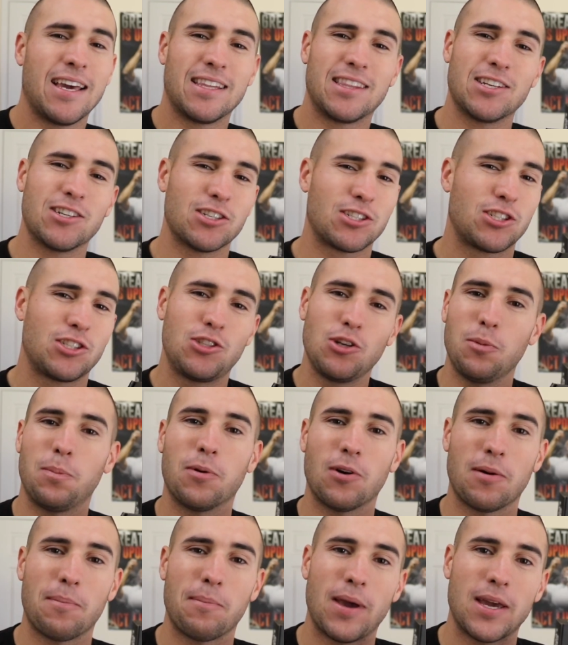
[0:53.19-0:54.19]
They're a
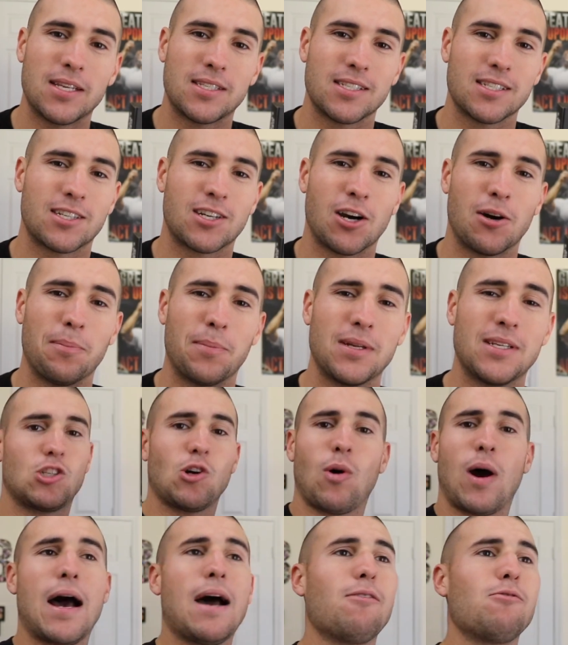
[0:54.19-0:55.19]
super amazing company.
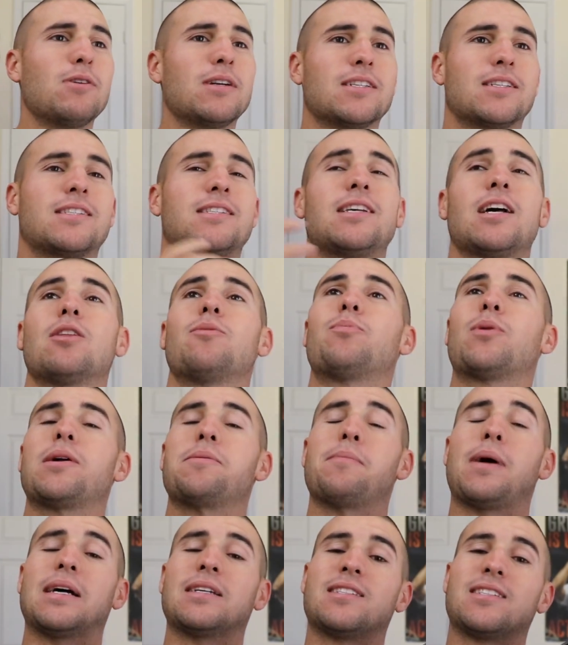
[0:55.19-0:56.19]
So I wanna
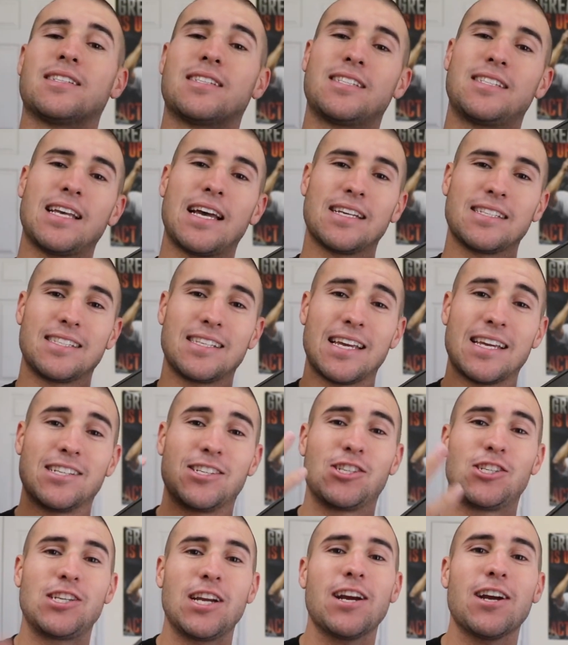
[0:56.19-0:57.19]
celebrate my success
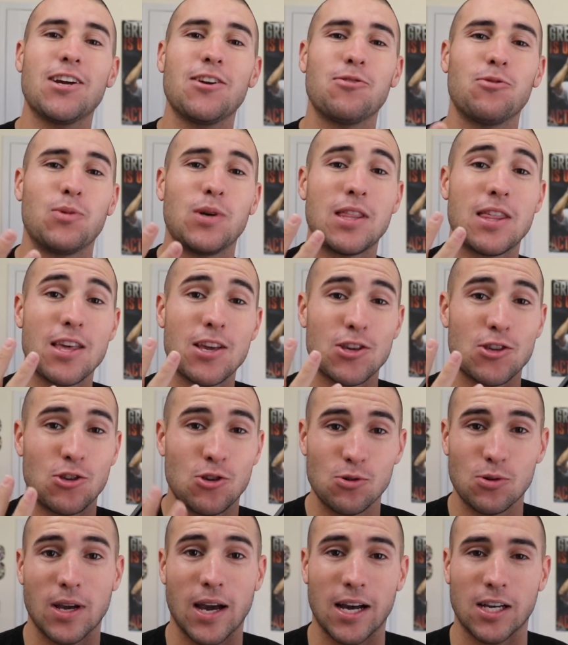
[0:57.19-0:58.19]
and share it with
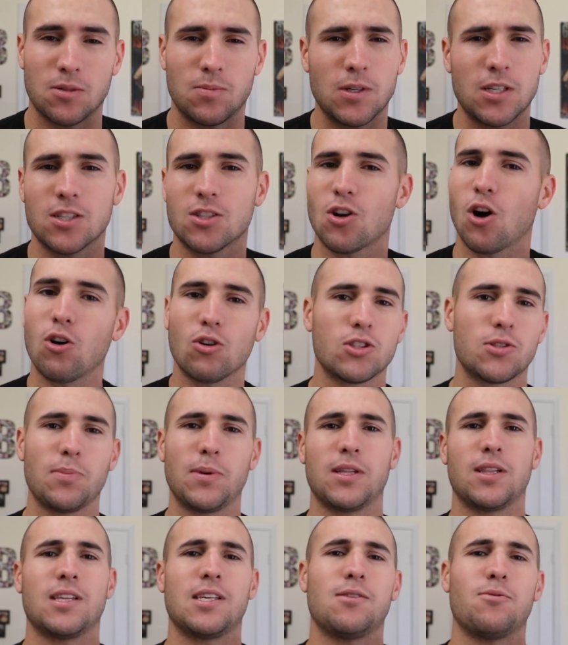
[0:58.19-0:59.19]
you guys because
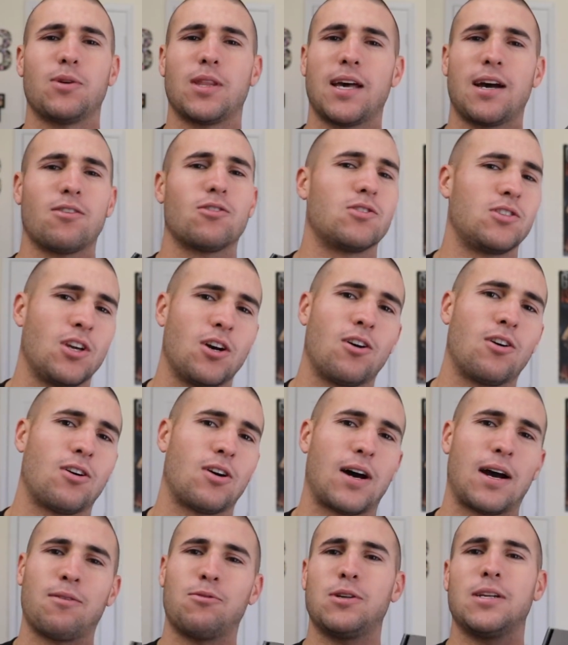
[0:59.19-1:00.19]
ultimately without
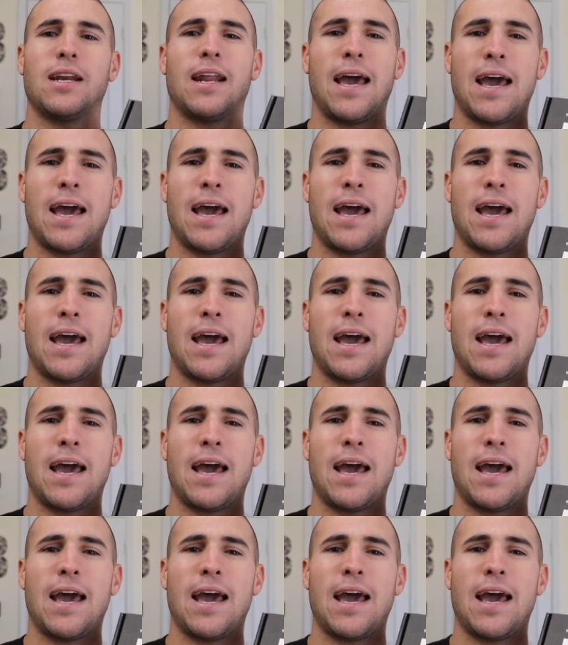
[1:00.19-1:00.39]
y'all, I wouldn't